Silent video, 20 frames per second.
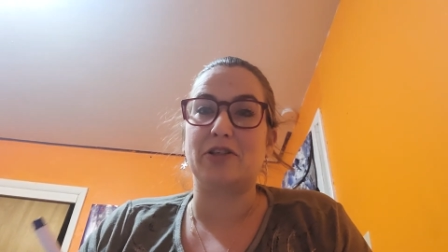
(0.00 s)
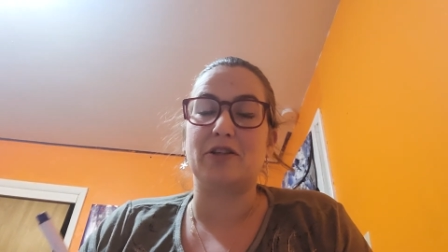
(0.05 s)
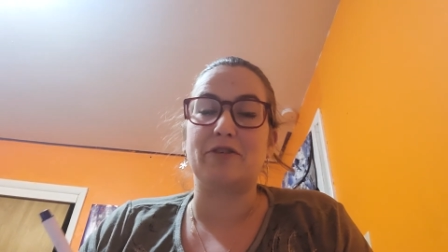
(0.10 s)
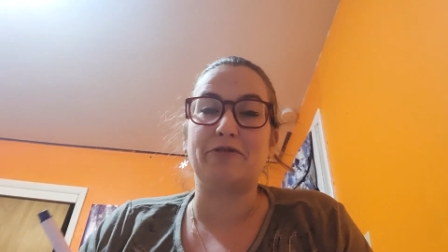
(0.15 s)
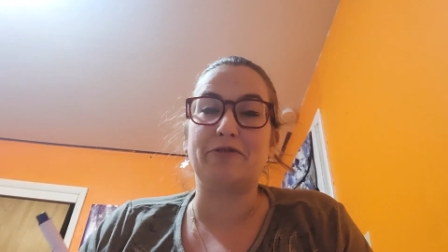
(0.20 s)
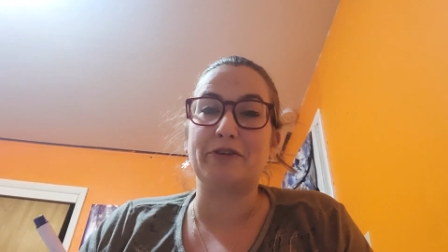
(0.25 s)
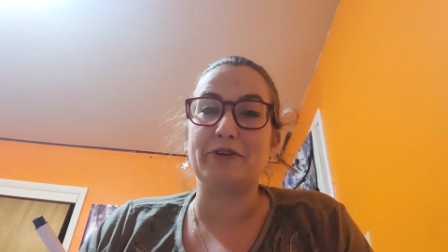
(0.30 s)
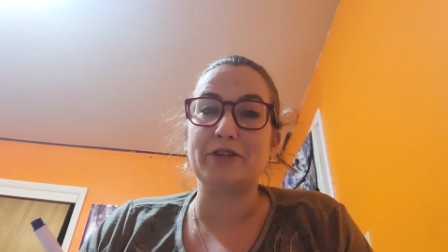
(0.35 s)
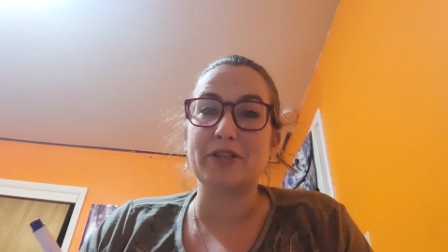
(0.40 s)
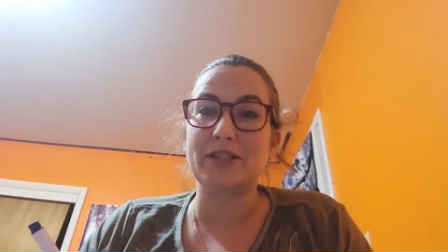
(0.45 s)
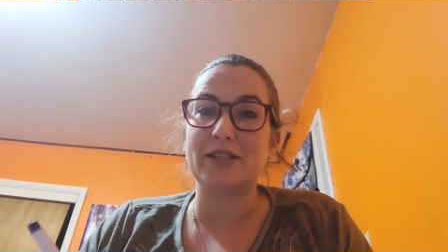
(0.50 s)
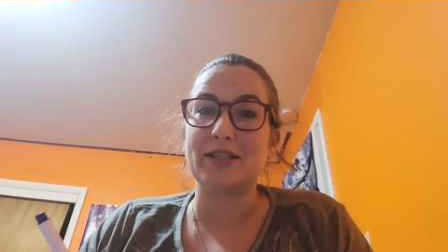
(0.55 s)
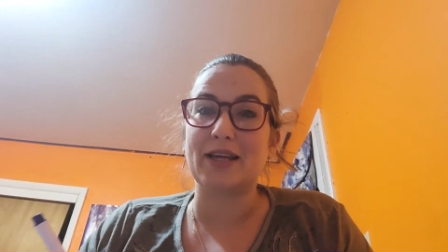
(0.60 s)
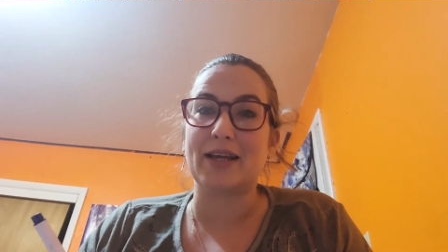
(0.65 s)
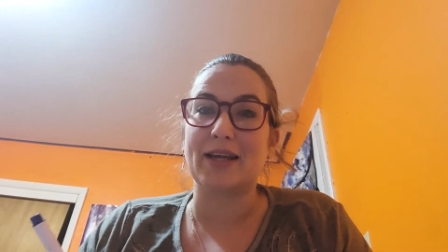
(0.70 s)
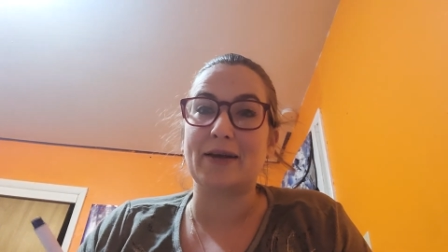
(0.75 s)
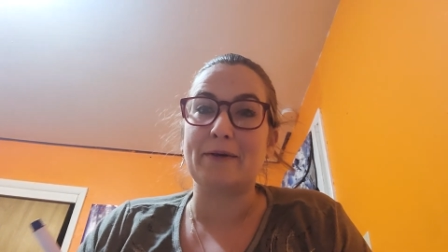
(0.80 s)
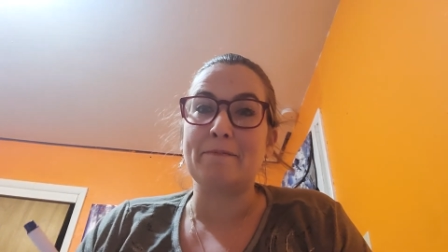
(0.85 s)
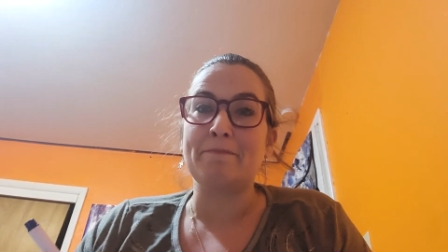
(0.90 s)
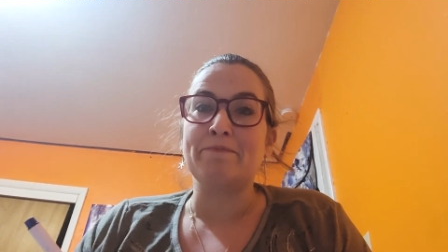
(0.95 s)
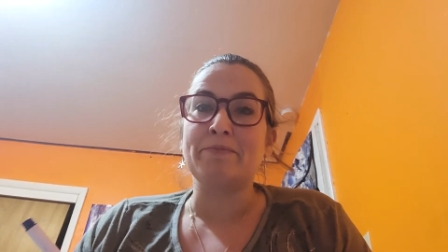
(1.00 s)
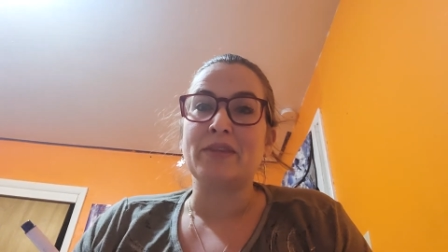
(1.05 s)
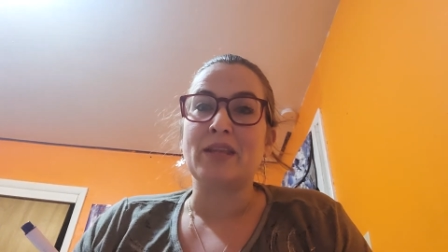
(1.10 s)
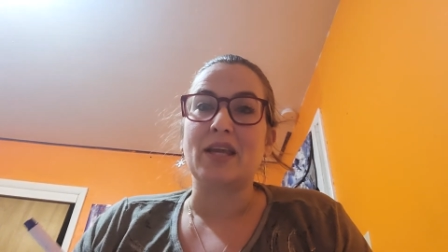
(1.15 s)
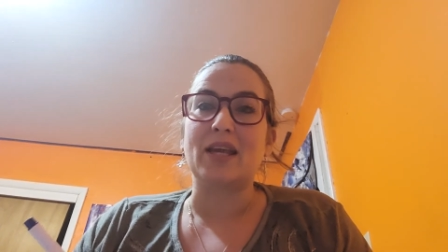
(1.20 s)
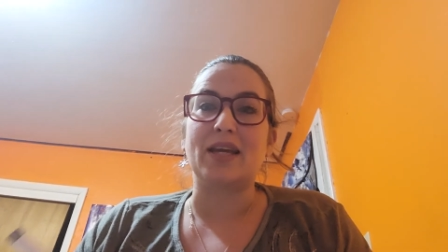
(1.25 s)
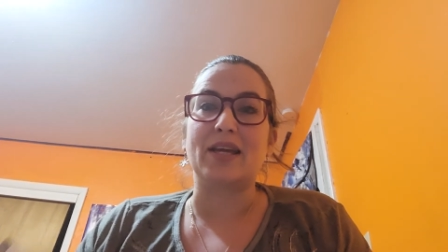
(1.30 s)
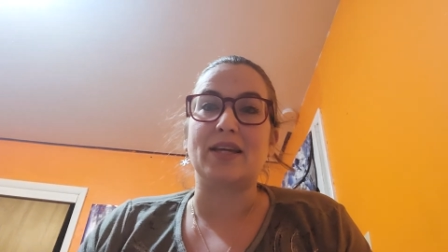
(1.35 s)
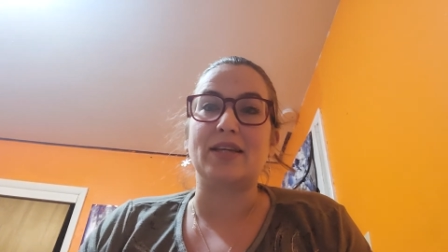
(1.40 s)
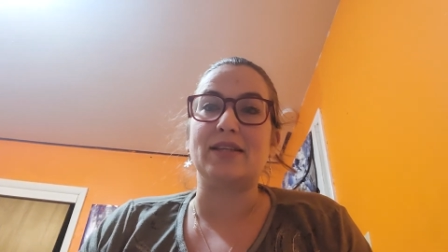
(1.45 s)
The first thing
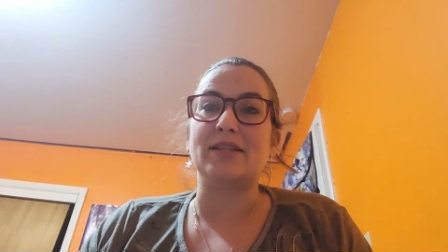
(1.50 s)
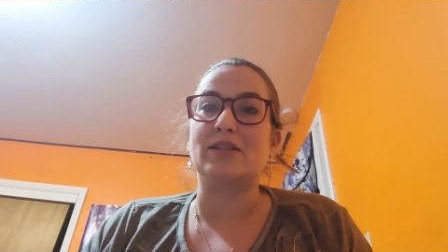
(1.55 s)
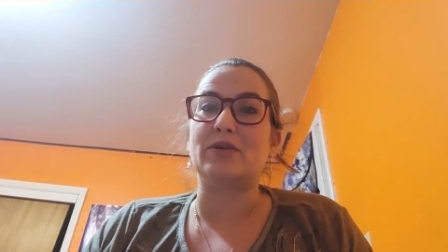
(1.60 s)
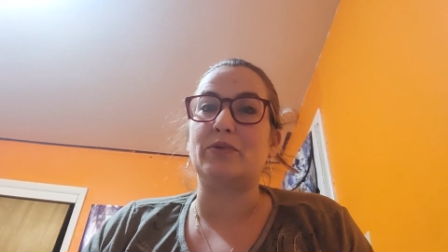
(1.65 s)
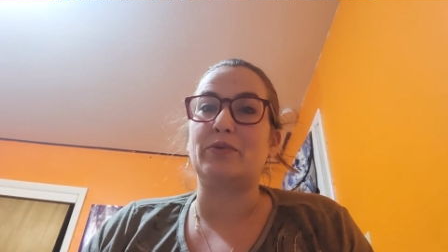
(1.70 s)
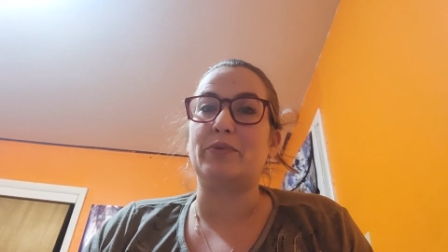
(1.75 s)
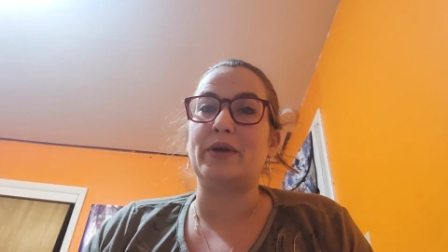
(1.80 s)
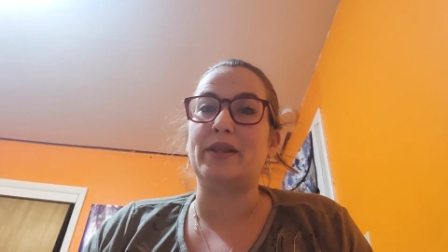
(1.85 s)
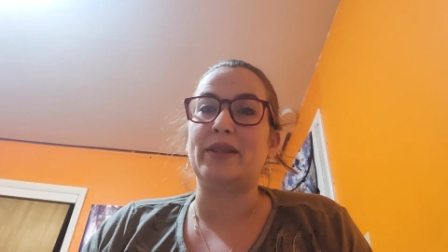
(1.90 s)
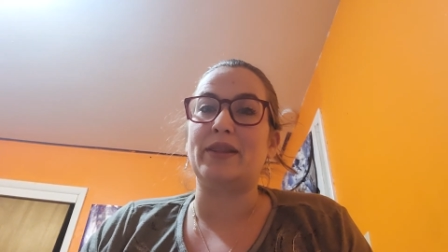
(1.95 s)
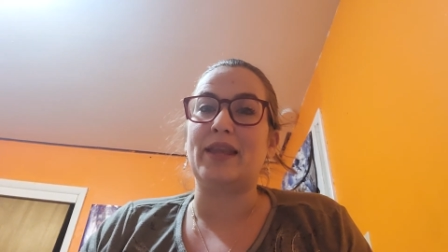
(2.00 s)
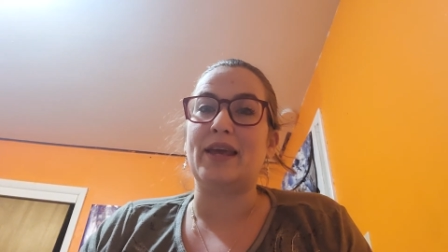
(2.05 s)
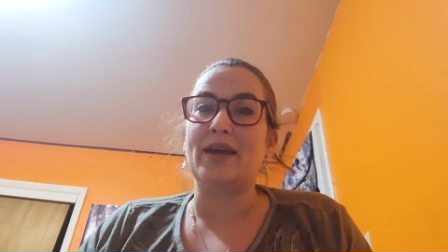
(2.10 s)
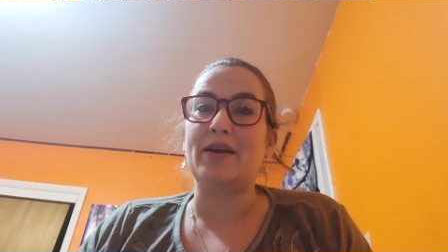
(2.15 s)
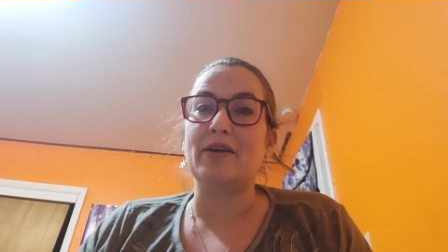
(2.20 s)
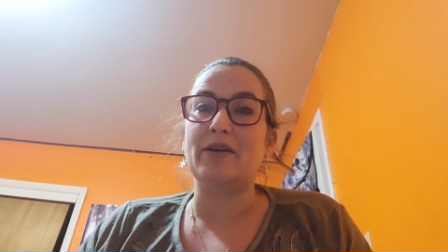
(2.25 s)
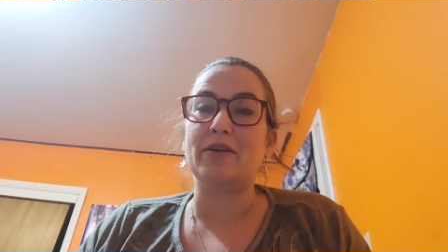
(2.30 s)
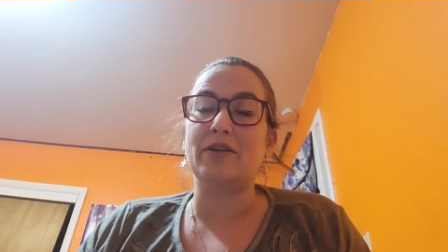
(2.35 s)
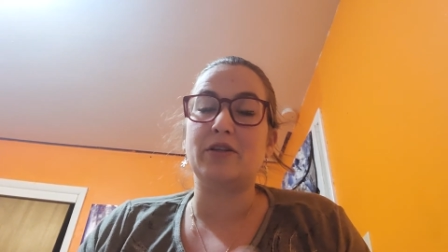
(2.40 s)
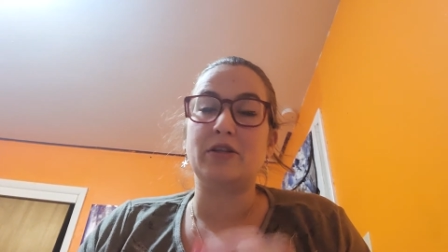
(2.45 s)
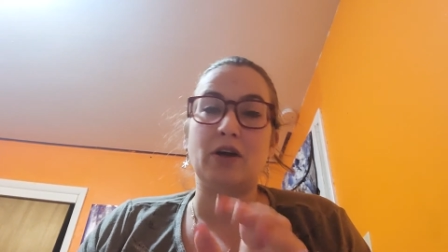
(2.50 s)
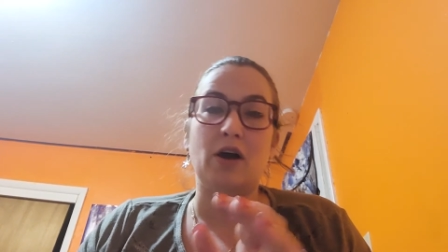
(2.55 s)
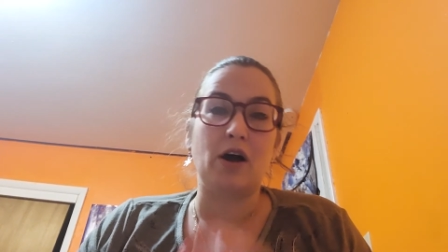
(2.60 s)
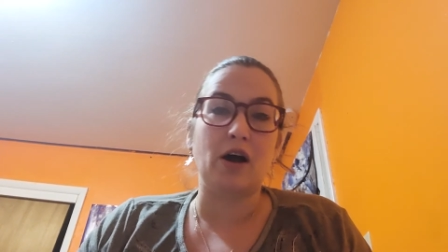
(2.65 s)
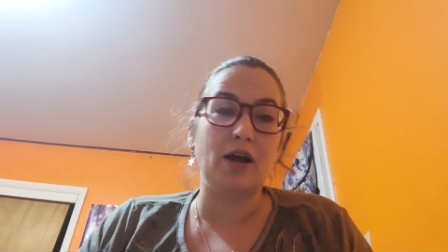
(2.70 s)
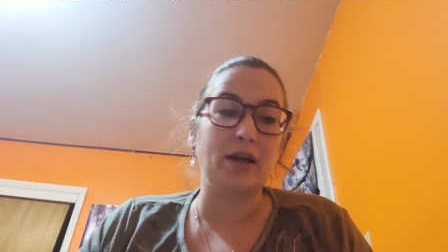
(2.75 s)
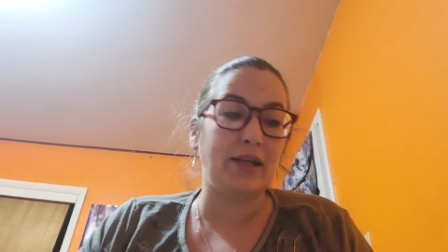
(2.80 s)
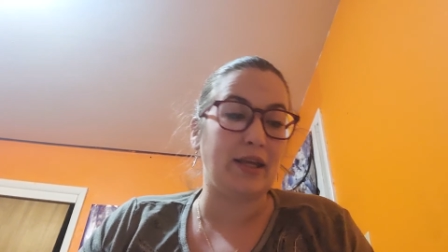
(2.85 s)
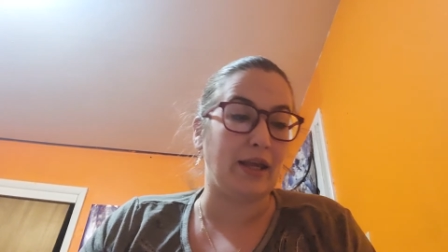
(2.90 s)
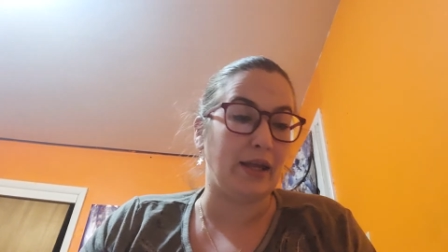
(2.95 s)
is when they are
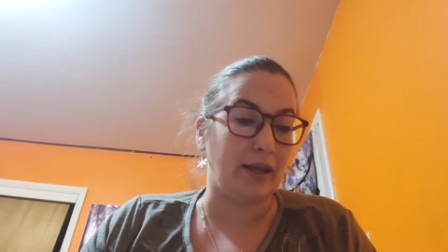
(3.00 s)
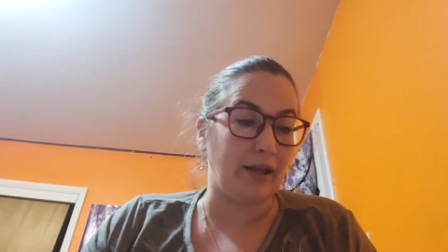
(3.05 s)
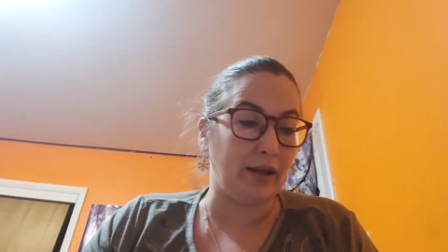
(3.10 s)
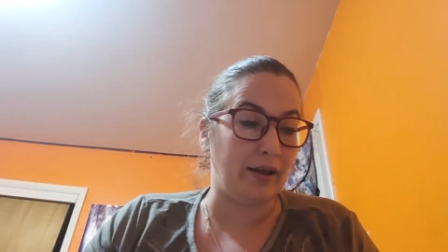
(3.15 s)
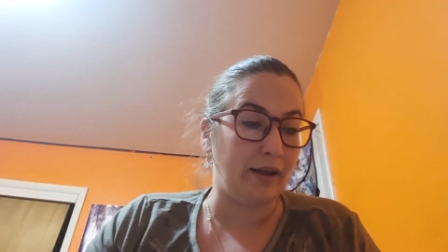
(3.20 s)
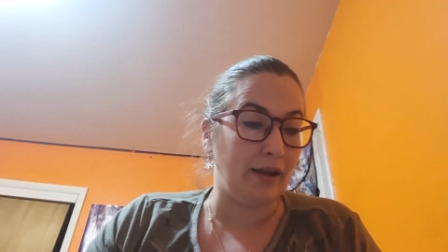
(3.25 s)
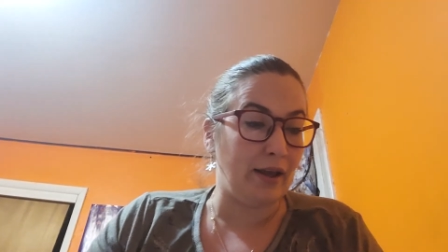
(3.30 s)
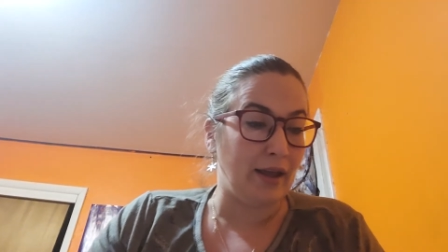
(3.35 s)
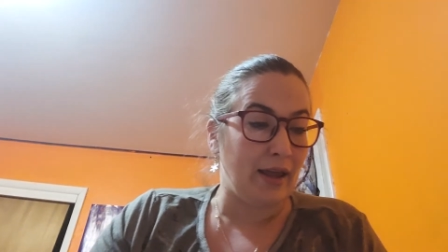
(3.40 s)
talking,